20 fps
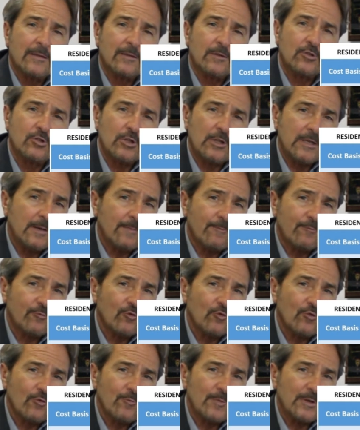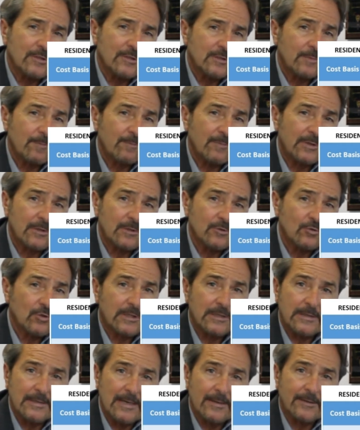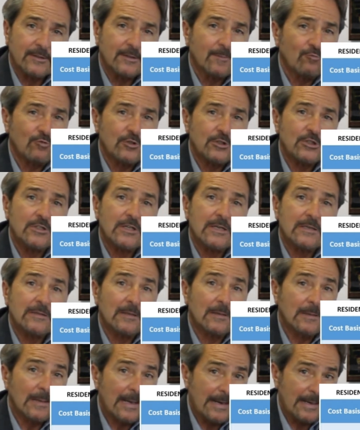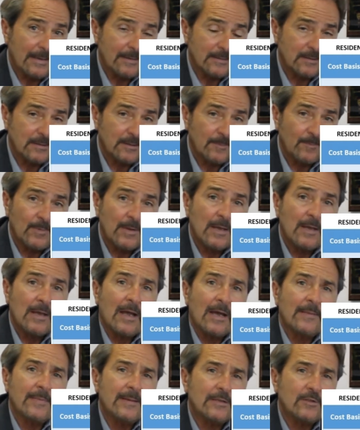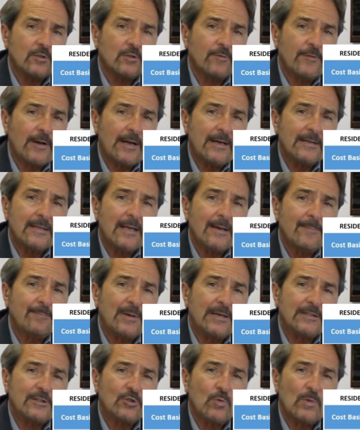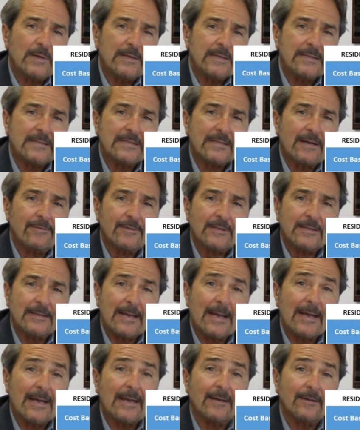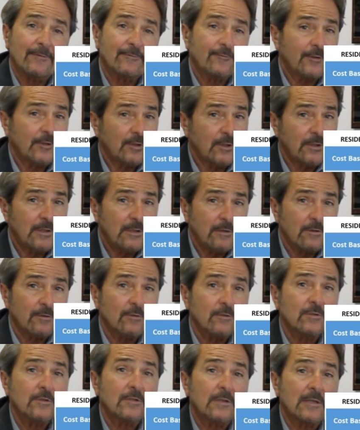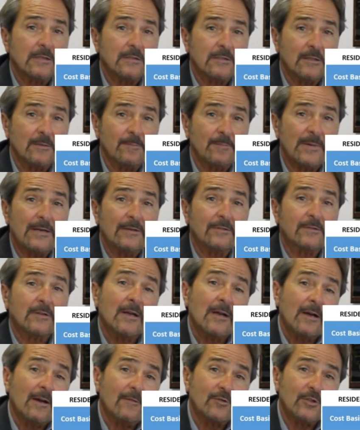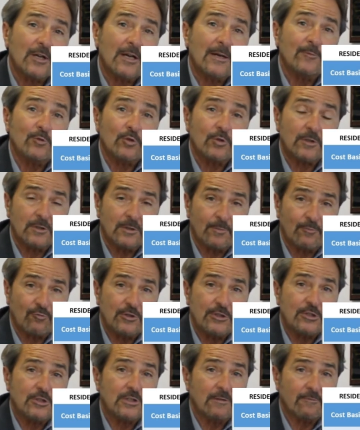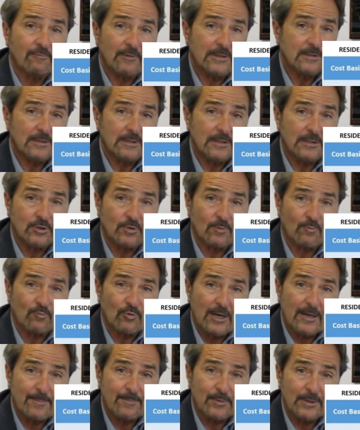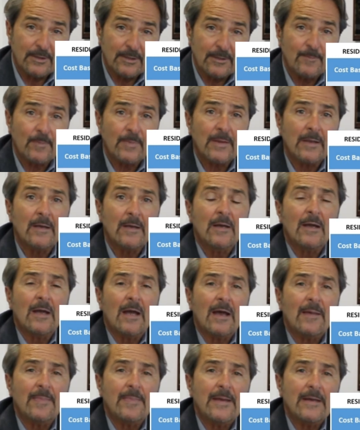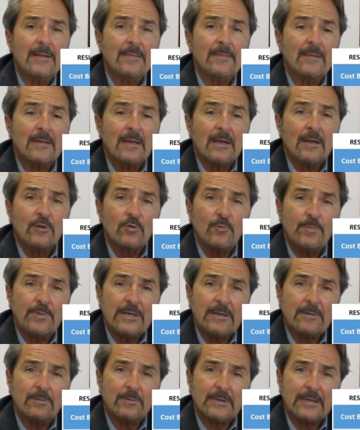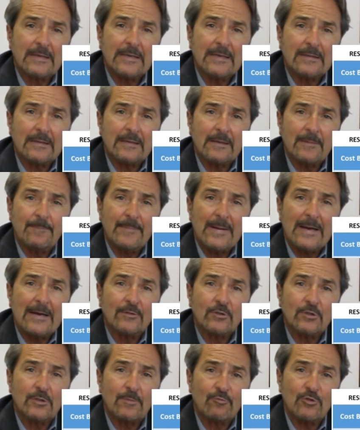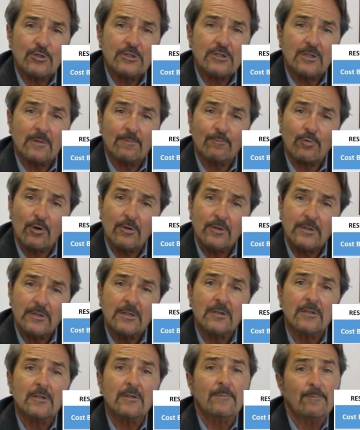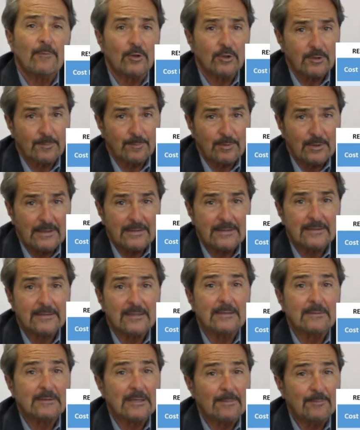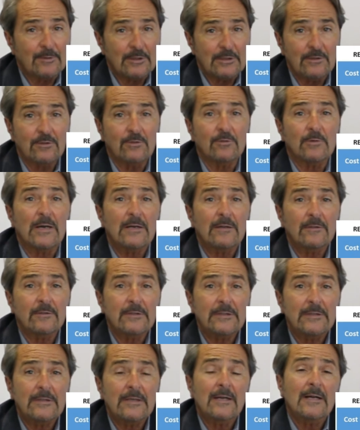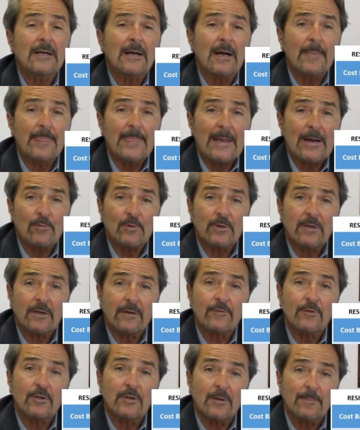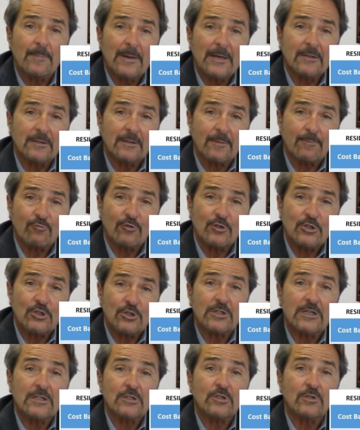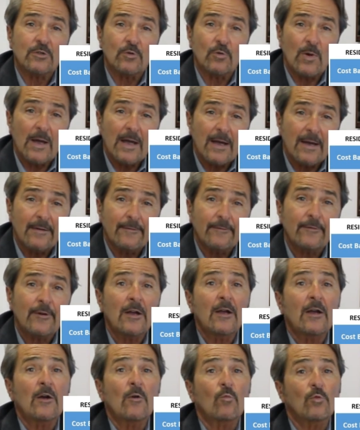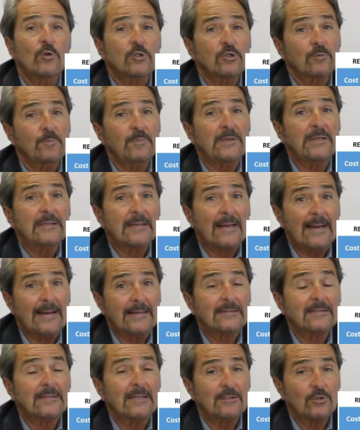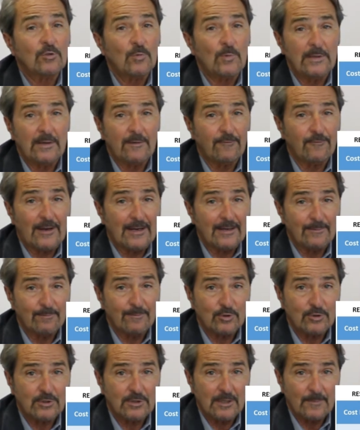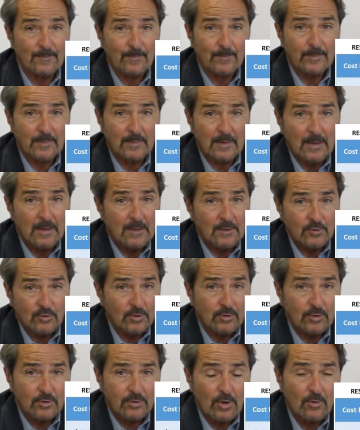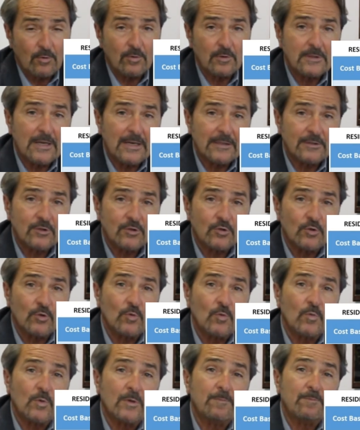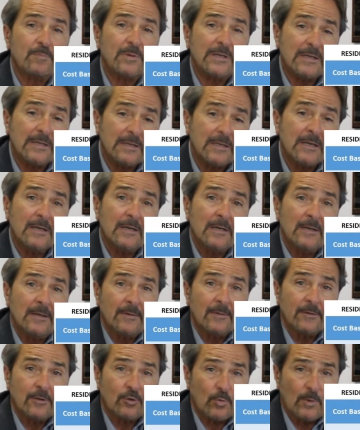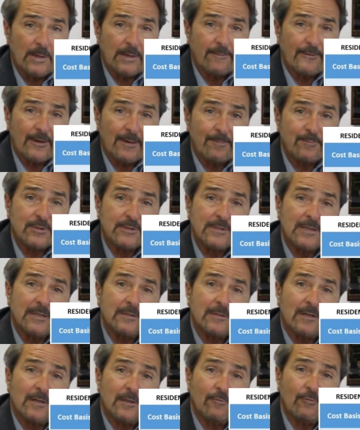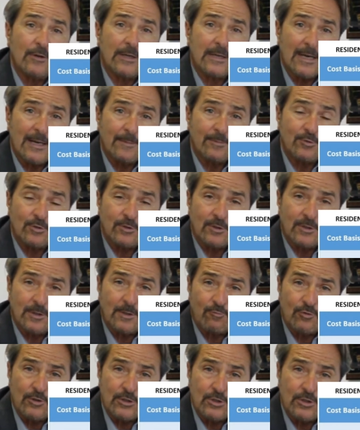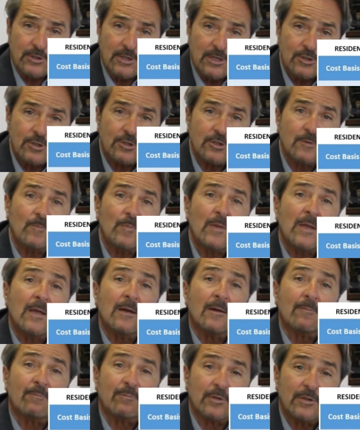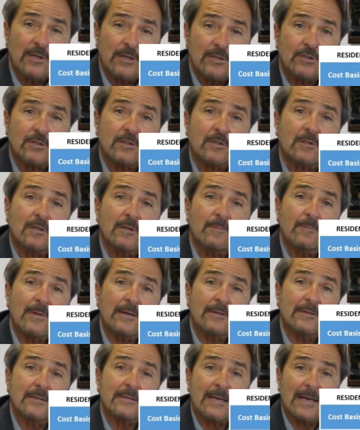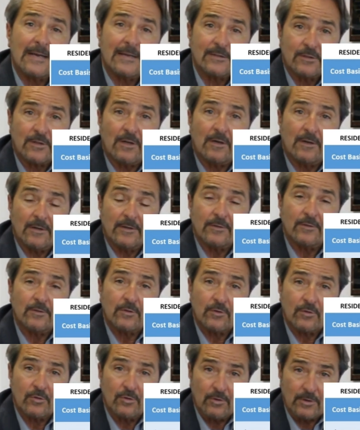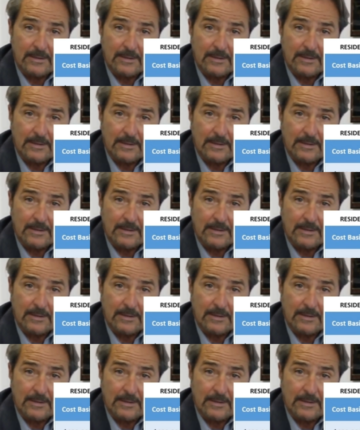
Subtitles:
to the improvements, because you cannot depreciate the land. And then divide that by 27.5 years, that's the amount of time you can depreciate residential property. And then you'll be able to get the amount depreciated per year, multiply it times how many years you held it, and that would give you the amount of depreciation you have, which would be taxed at 25%. So your total tax due would be the 25% on the recaptured depreciation plus the amount of tax on your